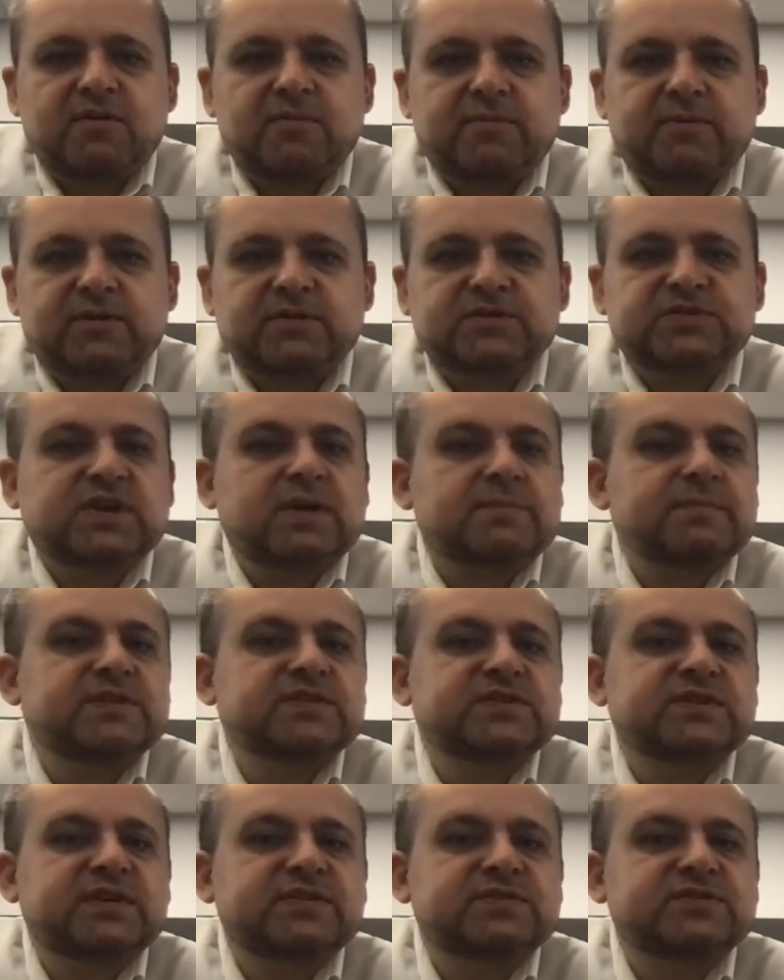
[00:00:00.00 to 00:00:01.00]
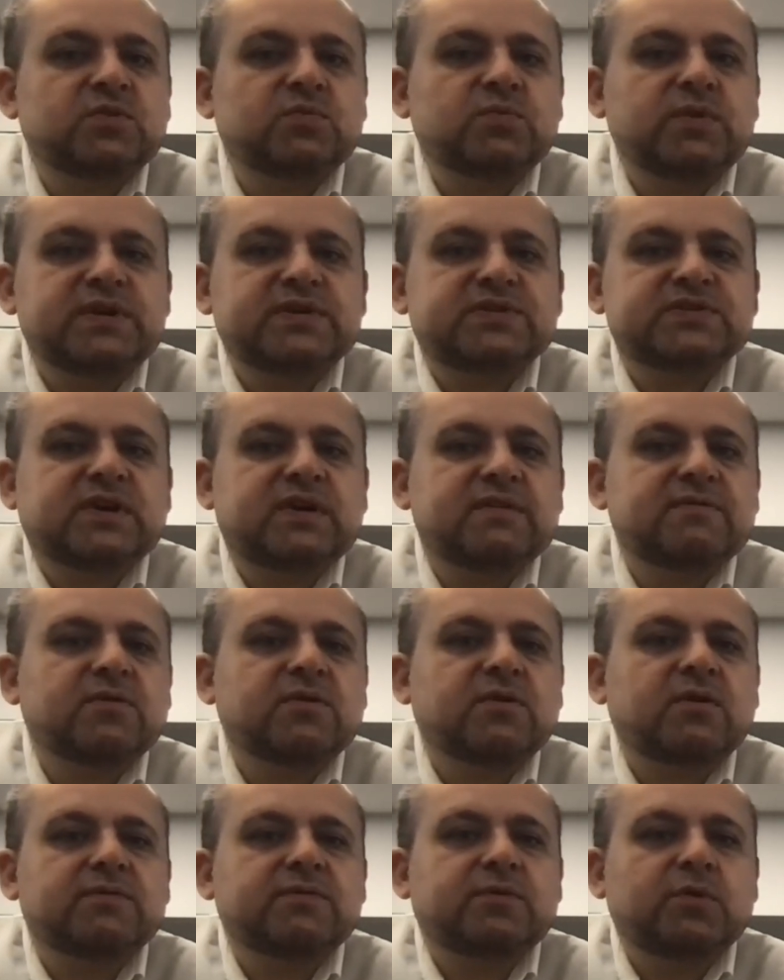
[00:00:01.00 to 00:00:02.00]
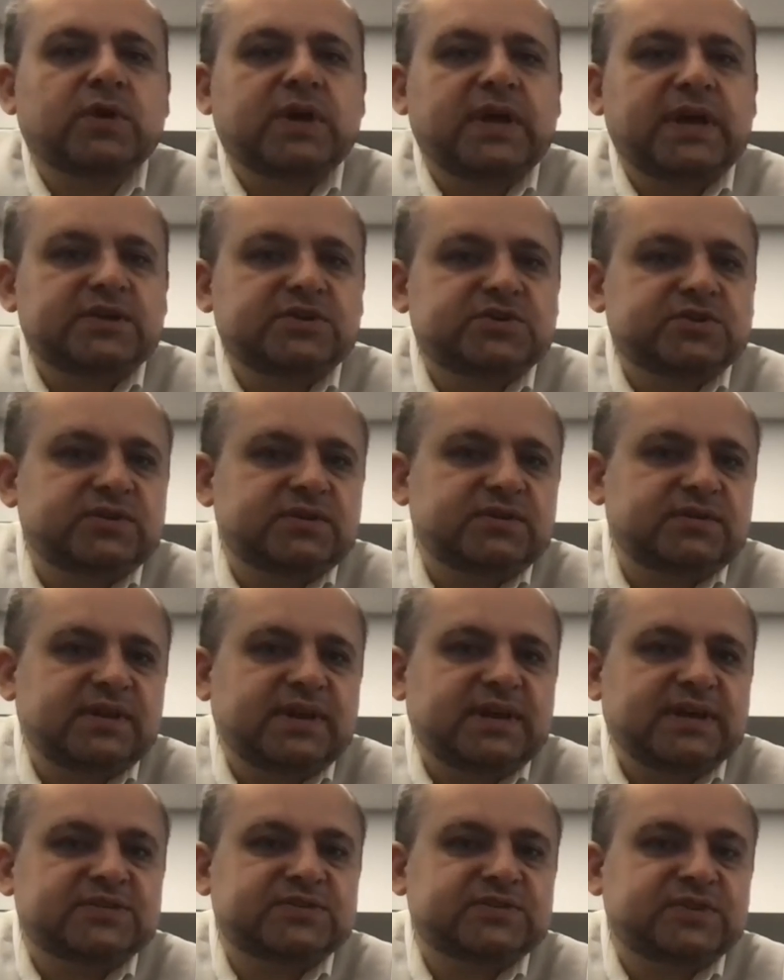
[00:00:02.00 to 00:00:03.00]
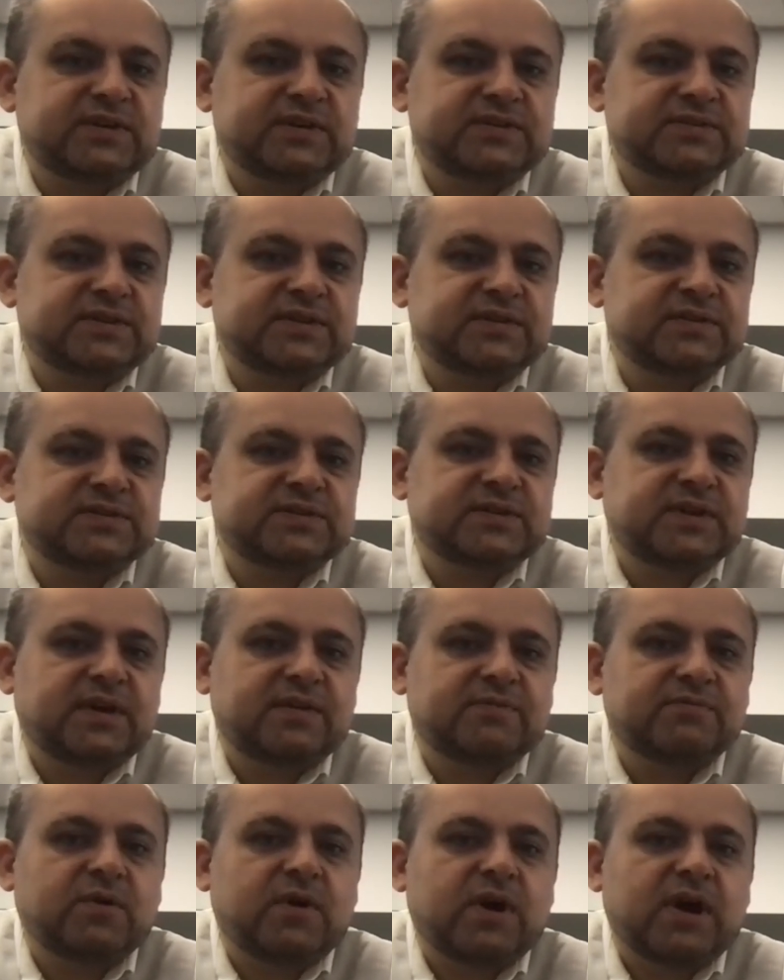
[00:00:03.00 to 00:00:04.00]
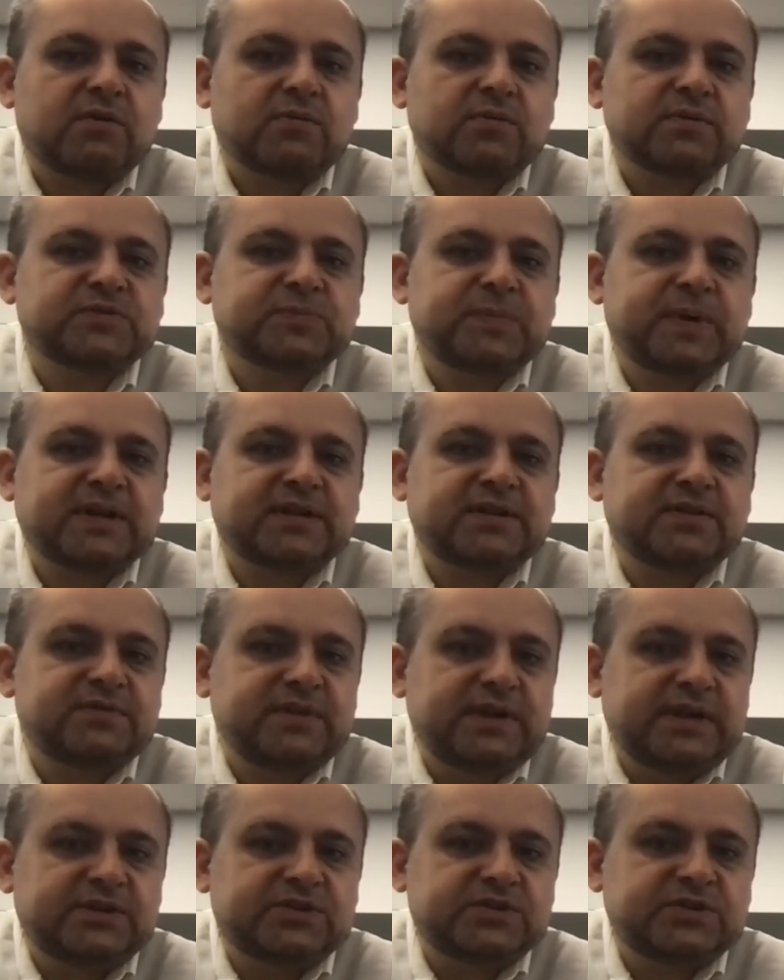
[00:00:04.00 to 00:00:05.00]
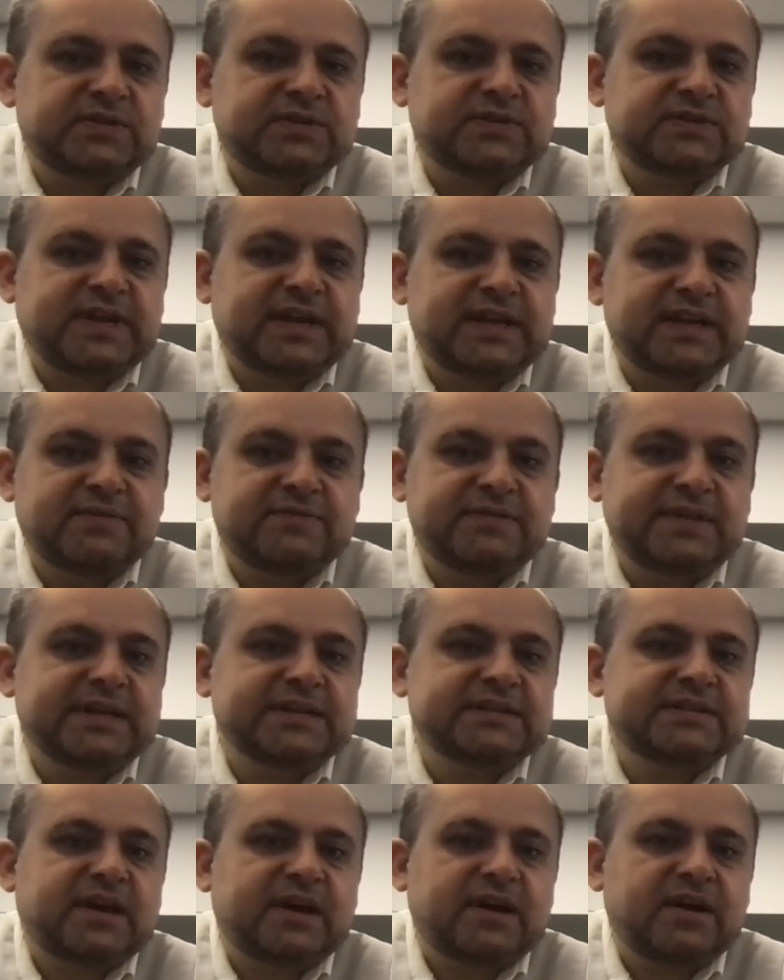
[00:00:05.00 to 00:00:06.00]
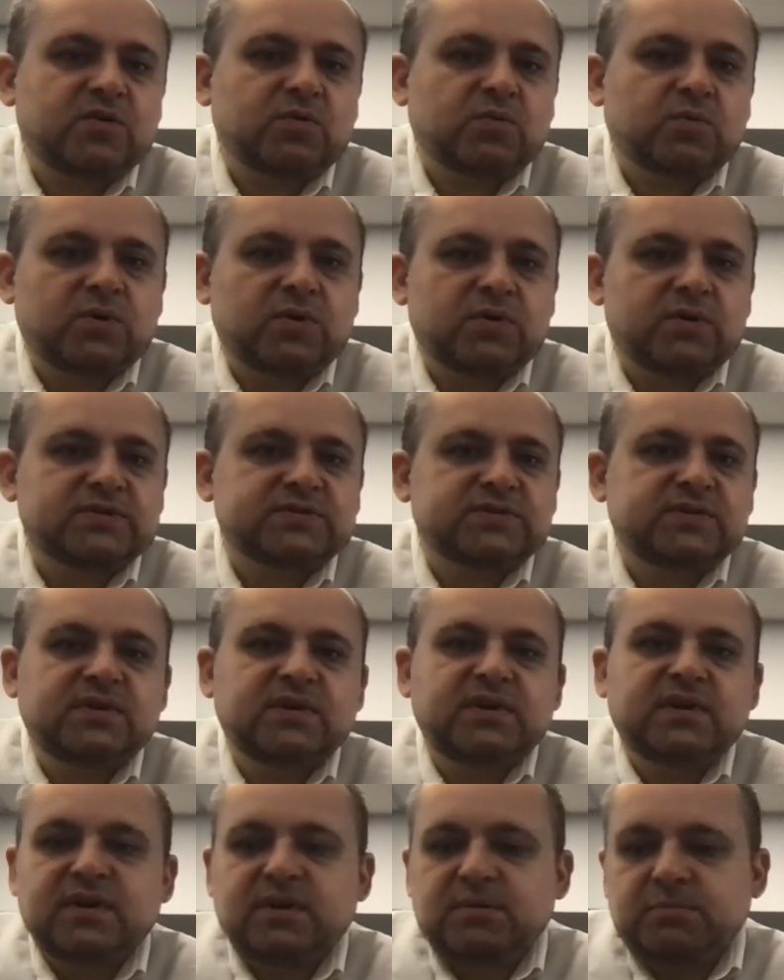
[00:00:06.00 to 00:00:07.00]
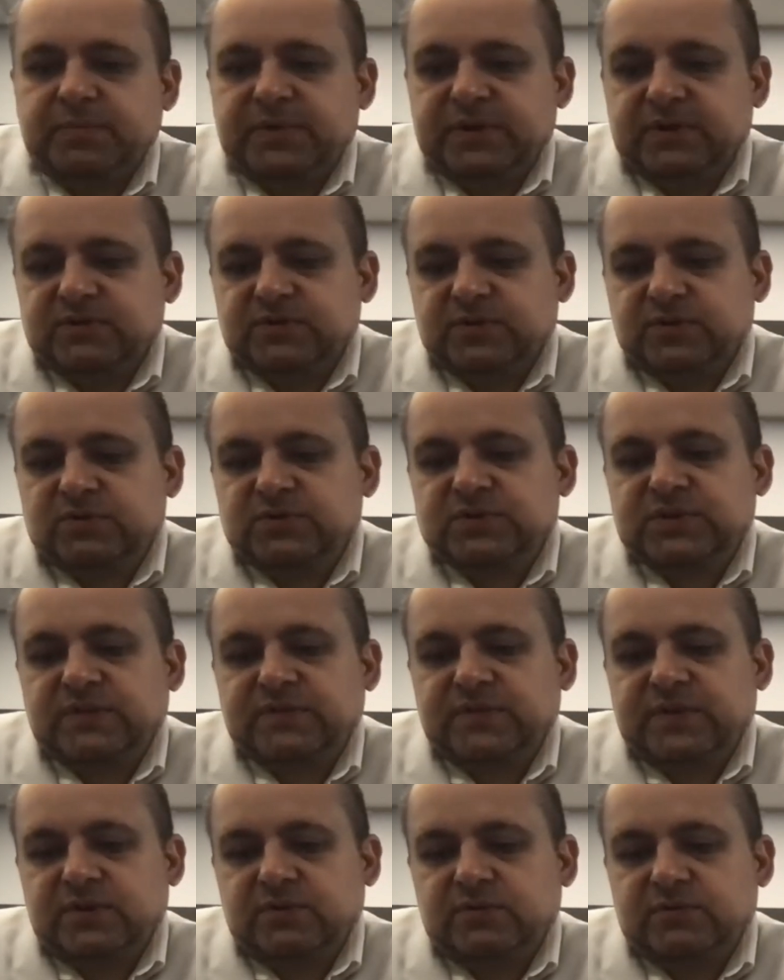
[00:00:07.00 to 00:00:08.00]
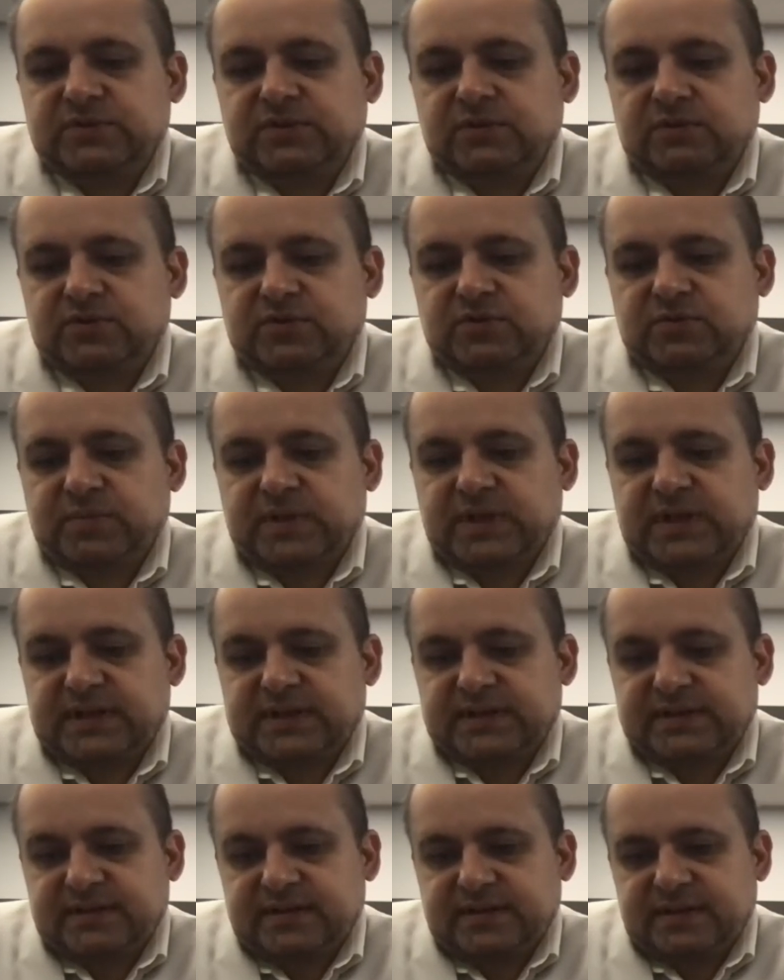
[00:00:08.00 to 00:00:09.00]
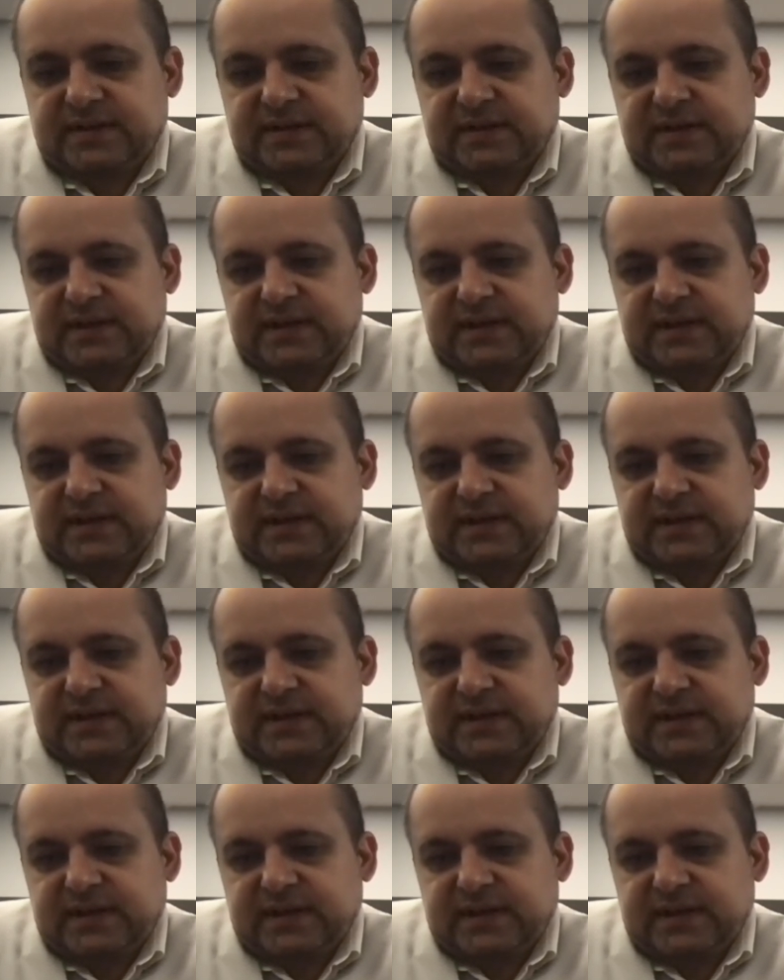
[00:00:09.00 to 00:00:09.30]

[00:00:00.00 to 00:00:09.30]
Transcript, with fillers: parable summons us to rediscover our vocation as citizens of our respective nations and of the entire world, builders of a new social bond.